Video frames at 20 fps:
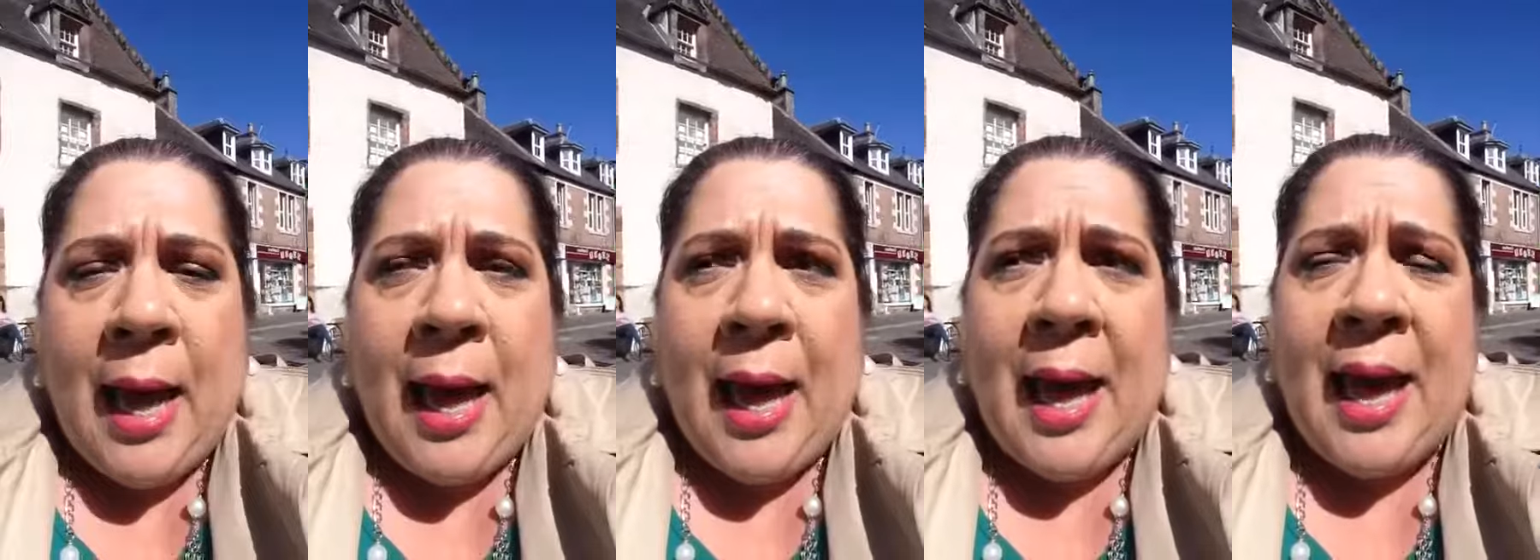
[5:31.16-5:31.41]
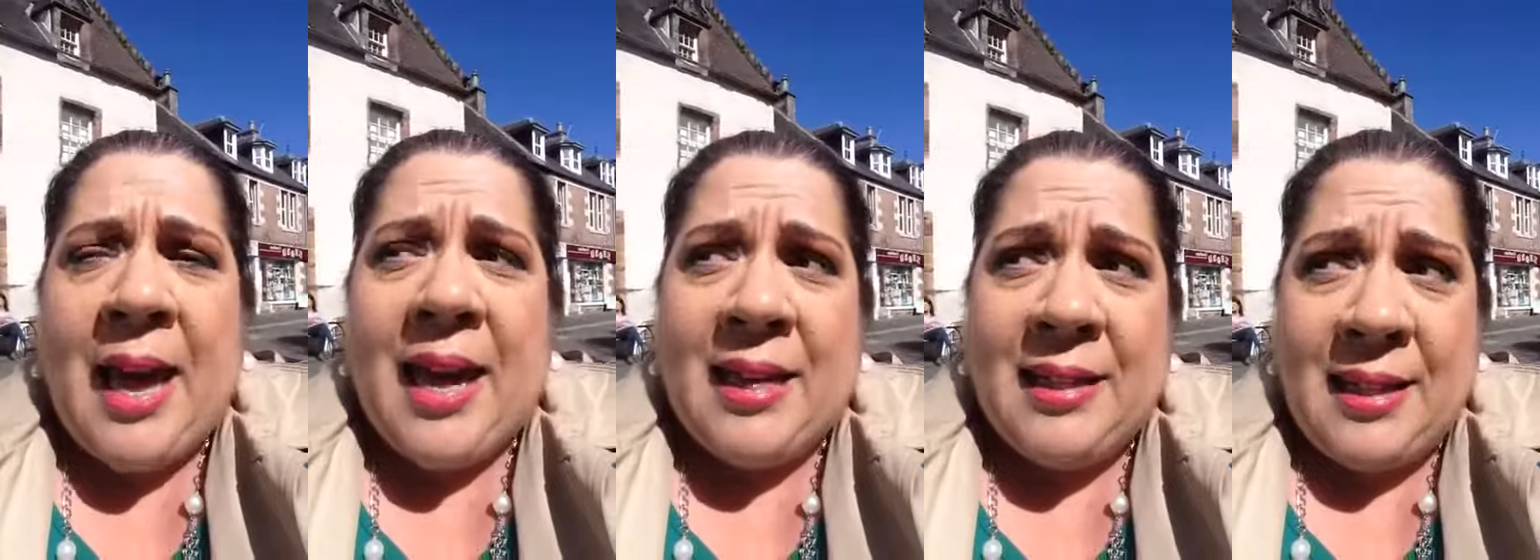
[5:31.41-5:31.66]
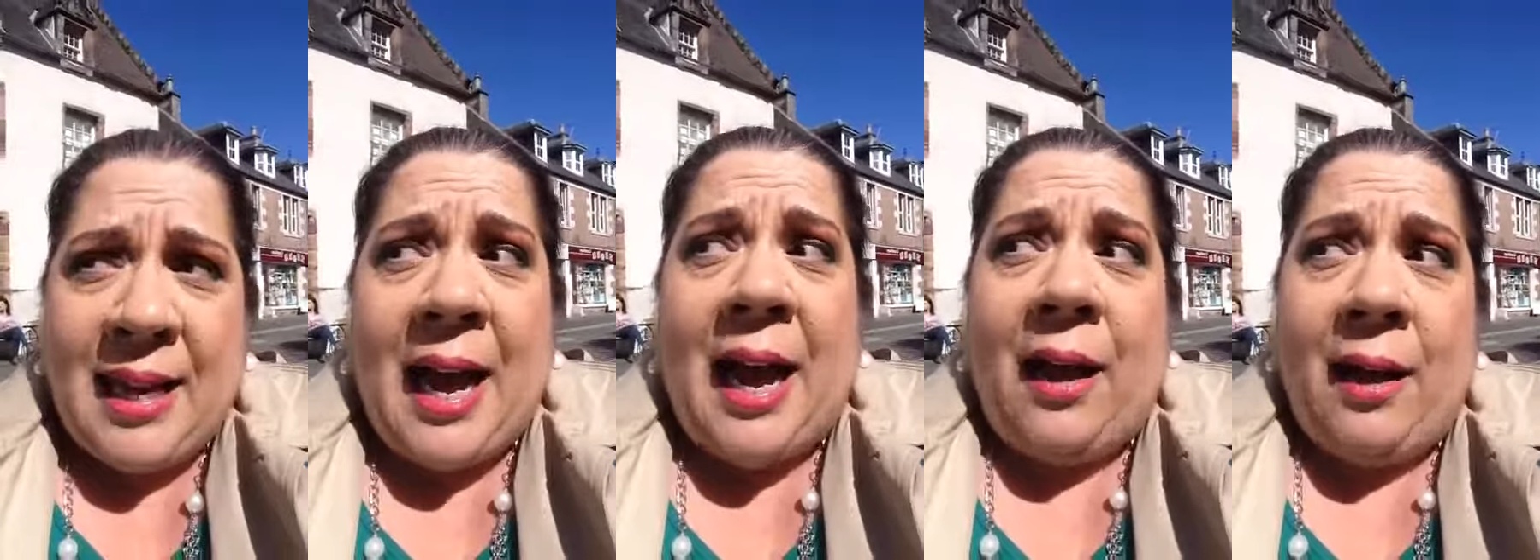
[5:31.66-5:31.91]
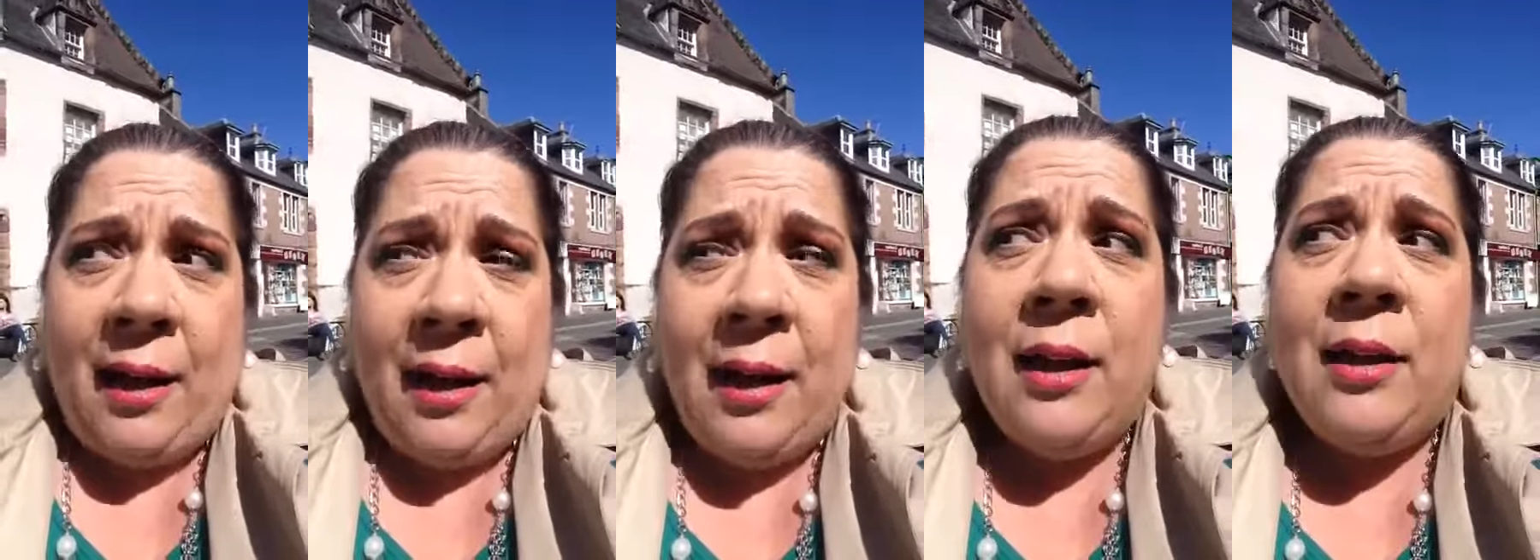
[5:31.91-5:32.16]
And yeah,
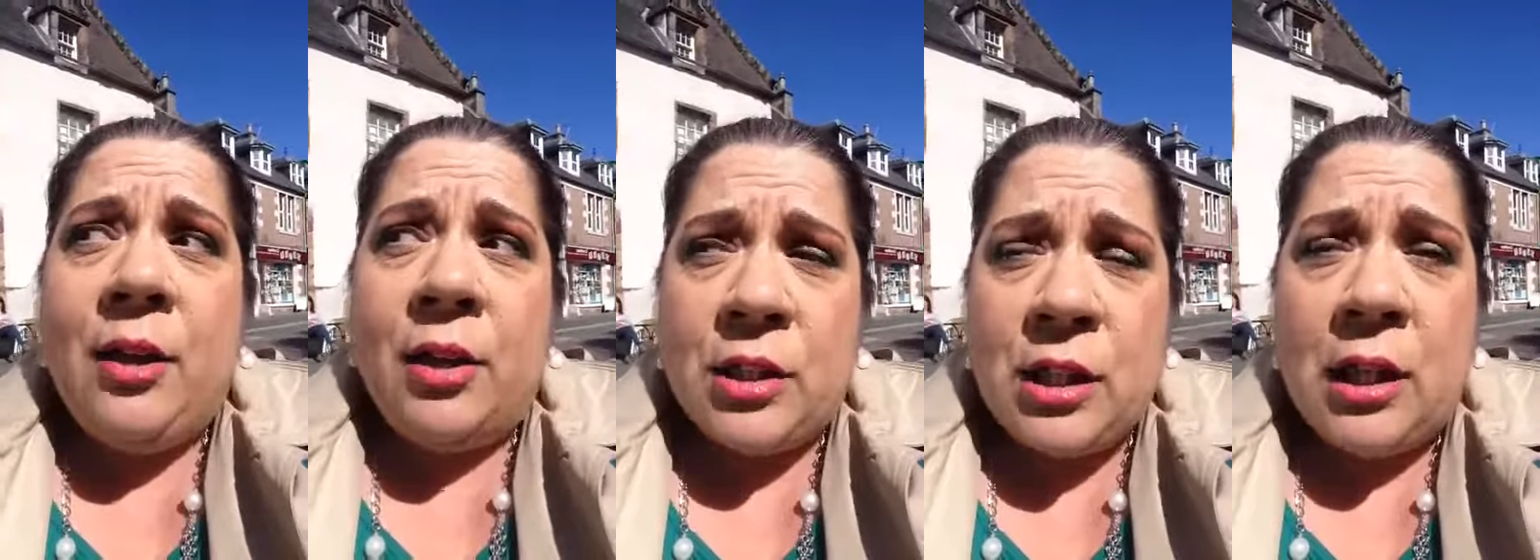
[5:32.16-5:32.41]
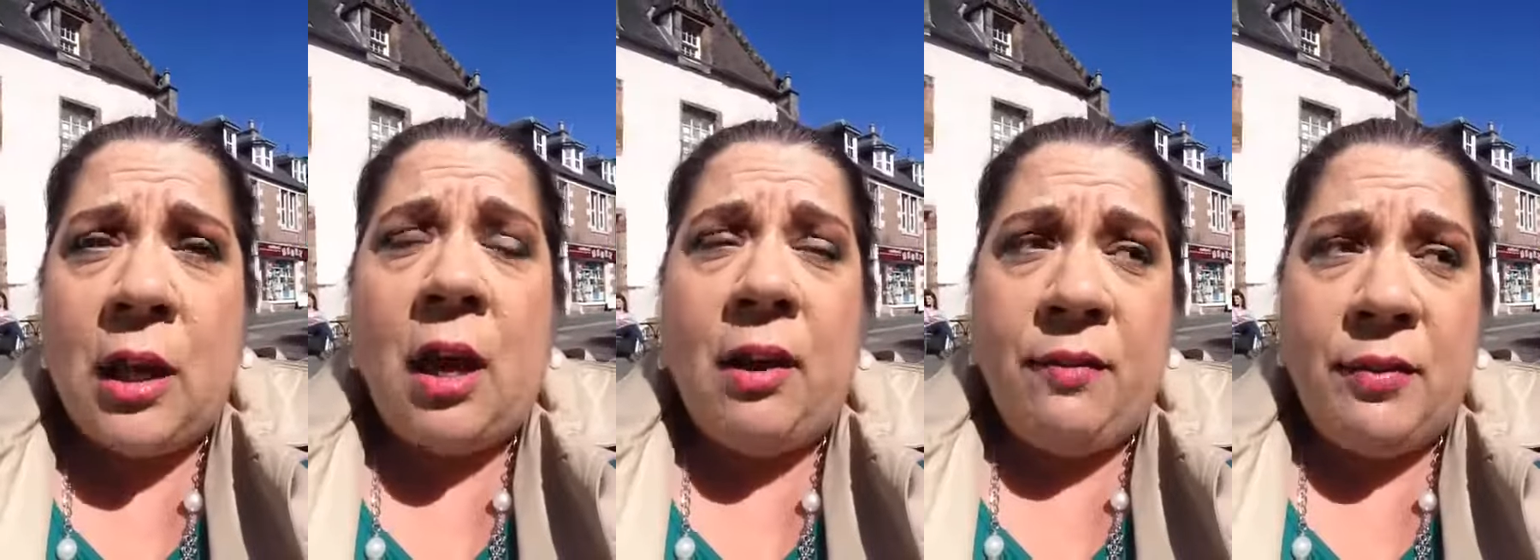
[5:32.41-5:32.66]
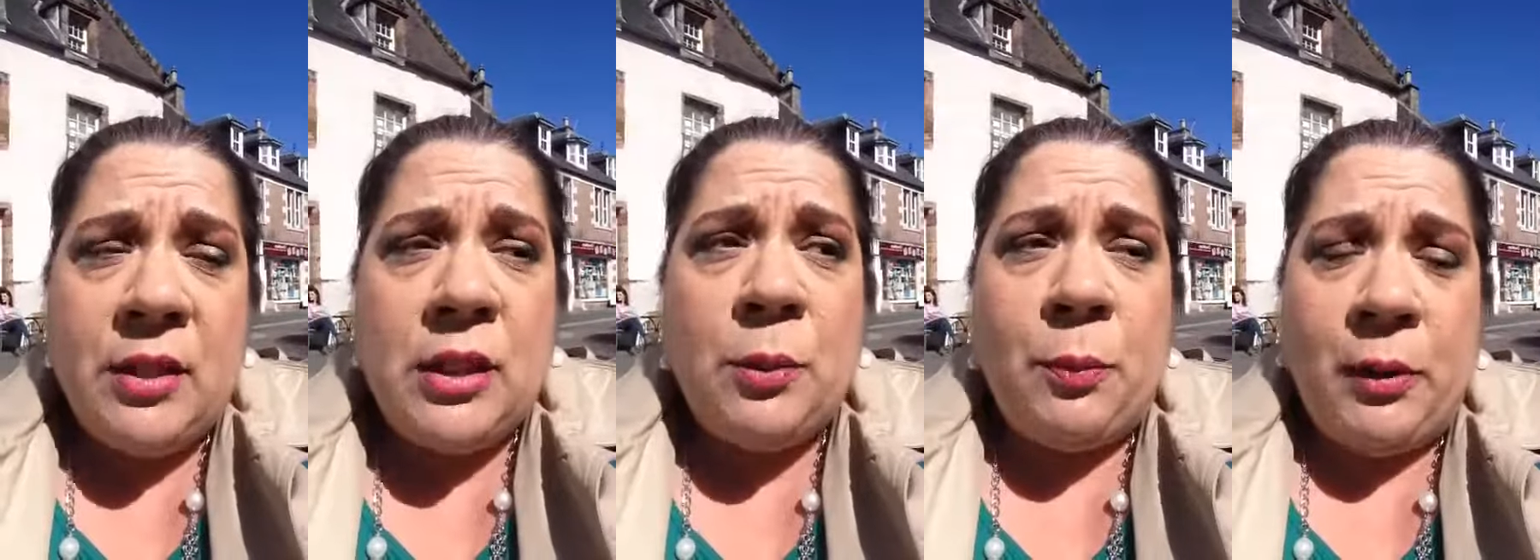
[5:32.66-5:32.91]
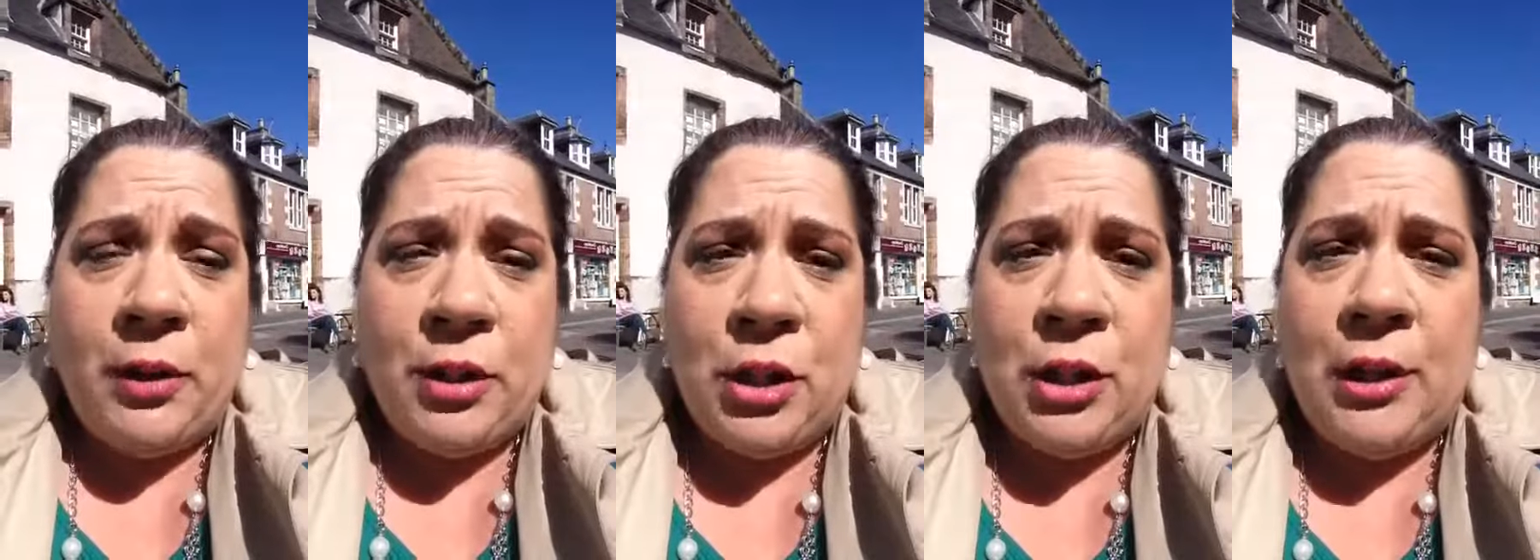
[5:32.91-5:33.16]
there's a lot of
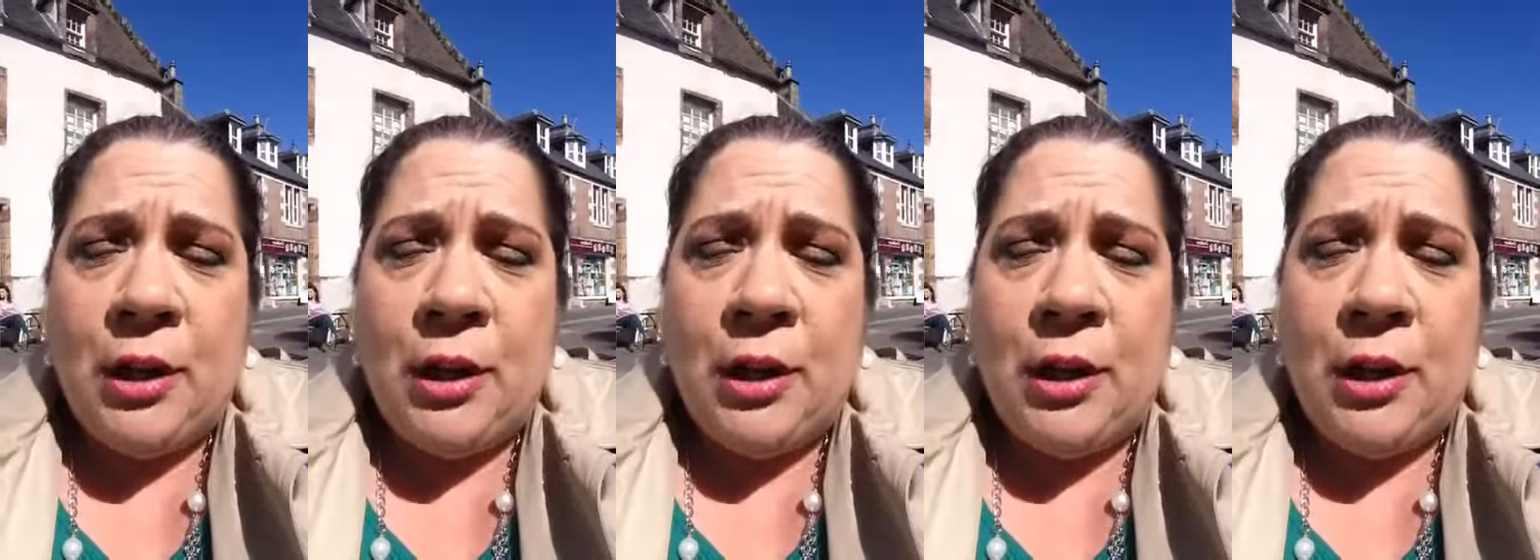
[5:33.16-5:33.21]
inspiration